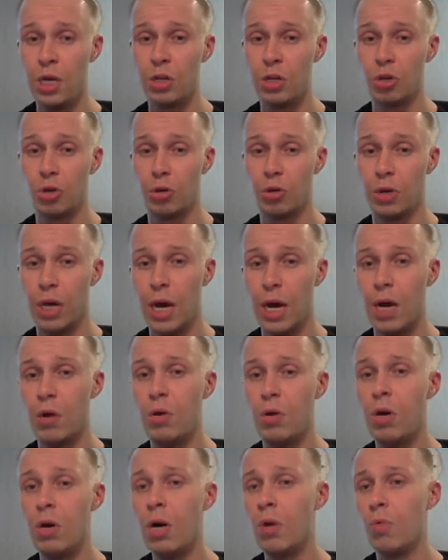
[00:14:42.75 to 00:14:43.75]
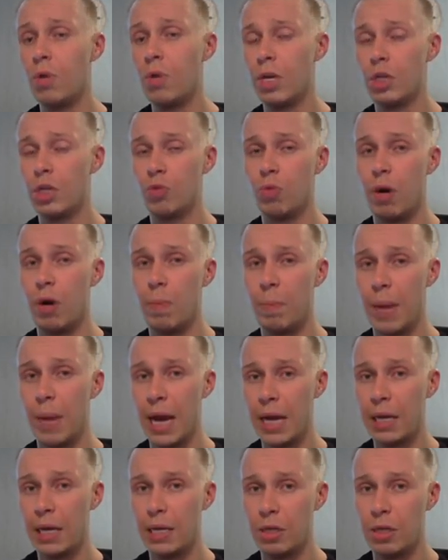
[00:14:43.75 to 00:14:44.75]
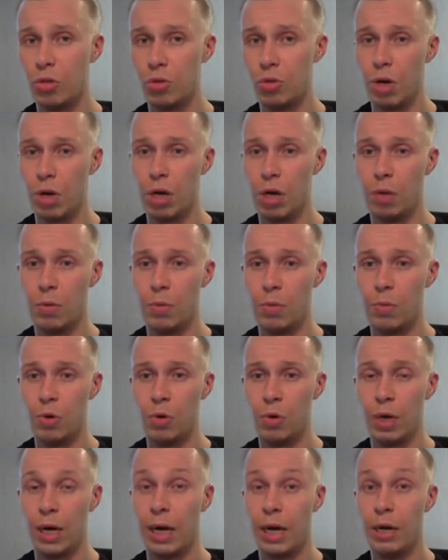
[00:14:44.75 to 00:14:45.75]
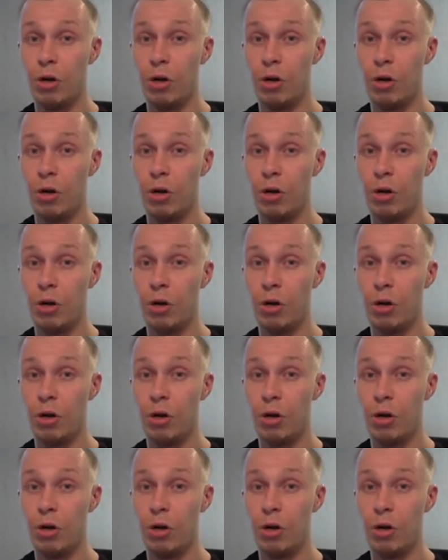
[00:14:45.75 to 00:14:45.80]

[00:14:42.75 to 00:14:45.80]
So now we swap back into Alomomola,